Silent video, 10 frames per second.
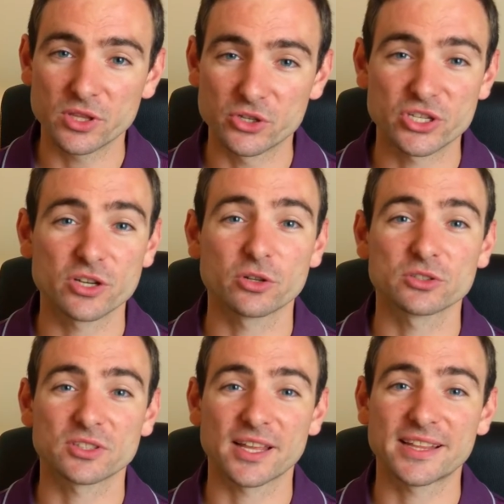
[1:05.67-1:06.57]
There's still
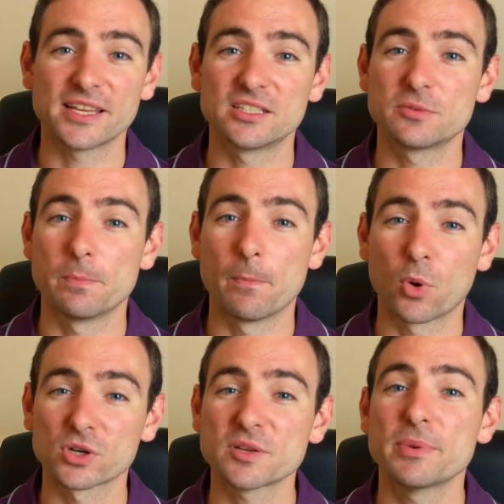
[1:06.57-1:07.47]
likely
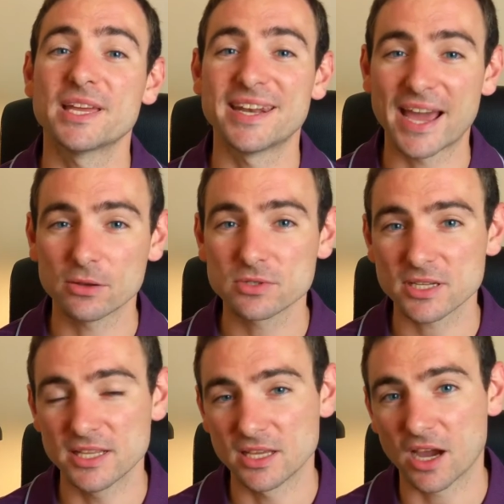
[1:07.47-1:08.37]
more to be announced
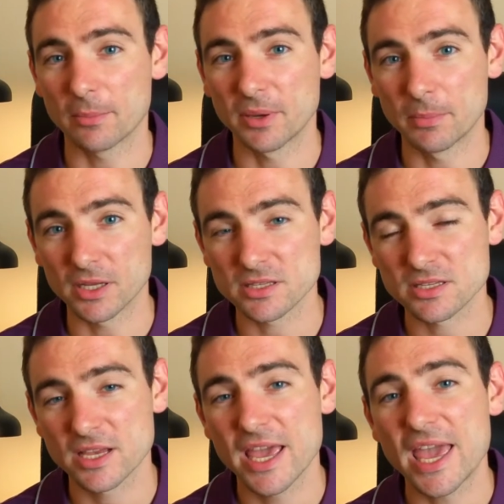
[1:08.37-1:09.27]
in the coming
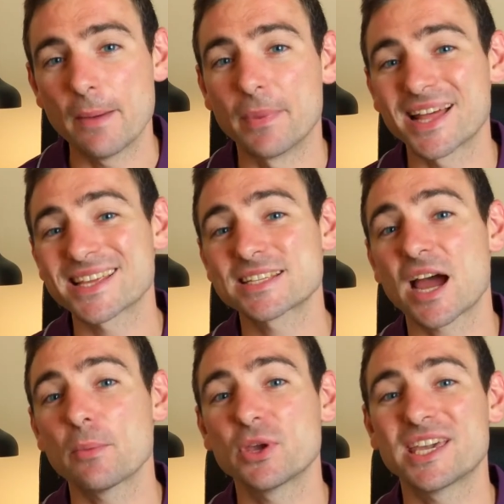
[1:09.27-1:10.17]
months, and by the
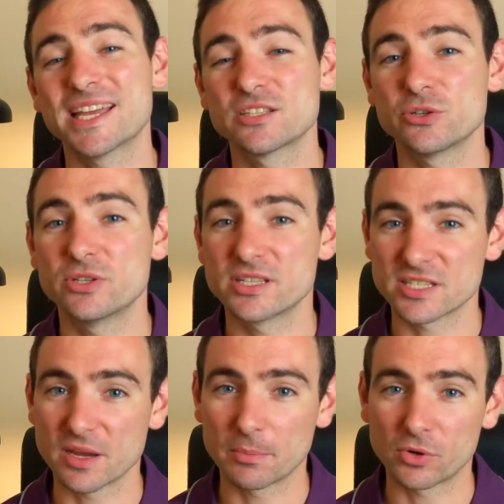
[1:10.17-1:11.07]
time we get to
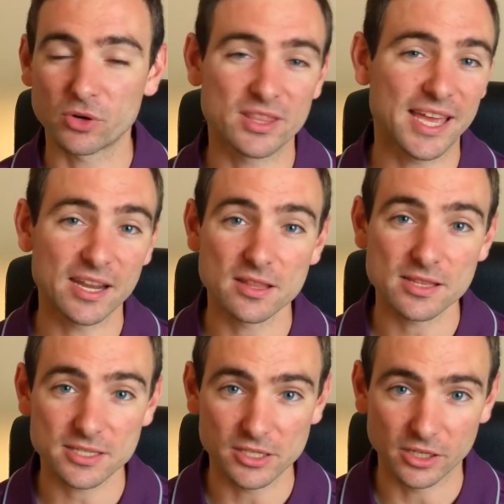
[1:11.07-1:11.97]
December or the end of
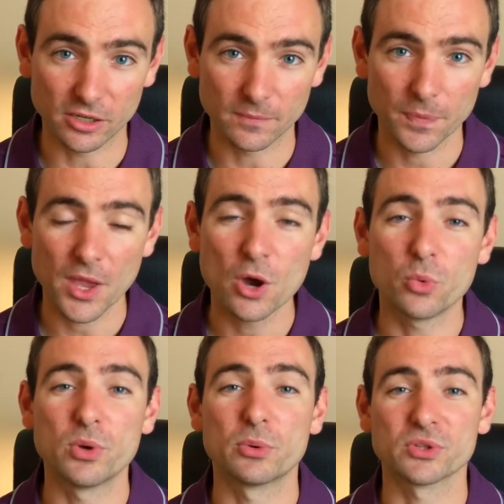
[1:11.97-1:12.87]
this year,
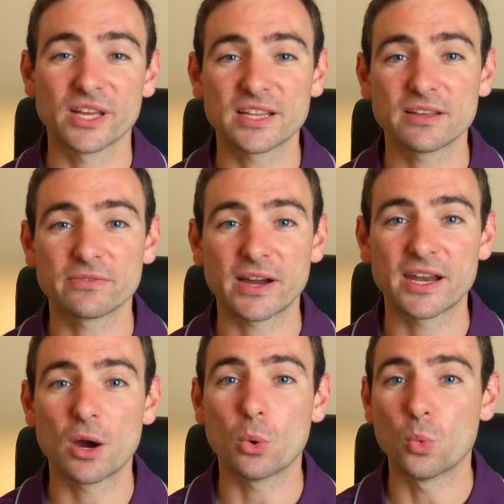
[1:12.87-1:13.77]
we will likely find
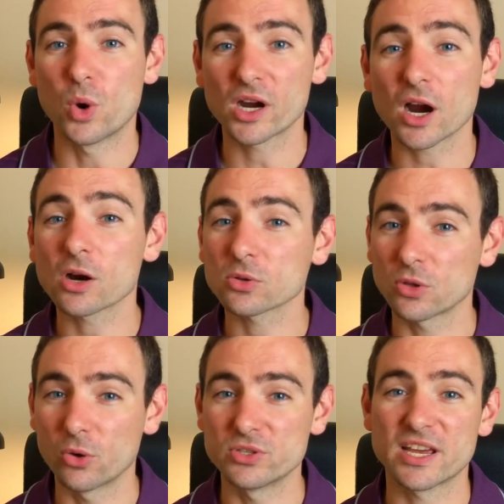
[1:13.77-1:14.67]
out where our
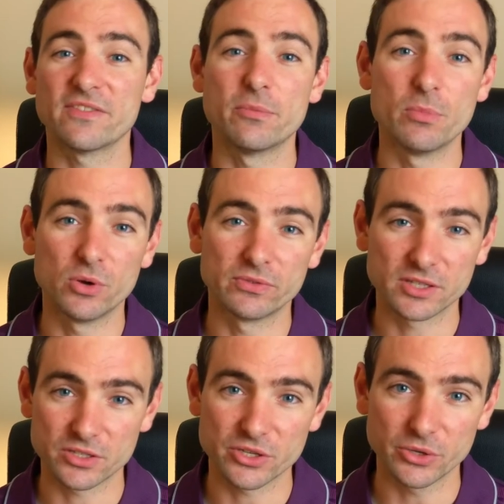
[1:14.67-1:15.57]
loans have
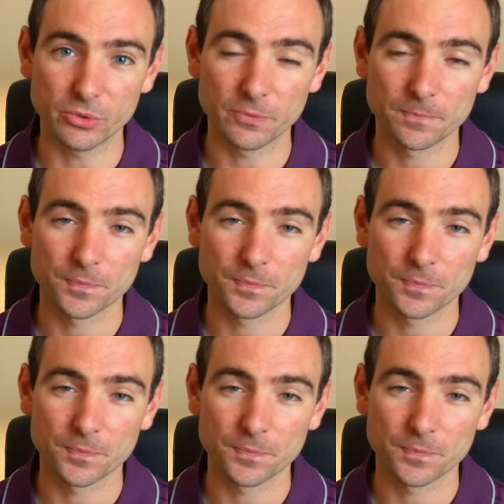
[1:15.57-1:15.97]
moved to.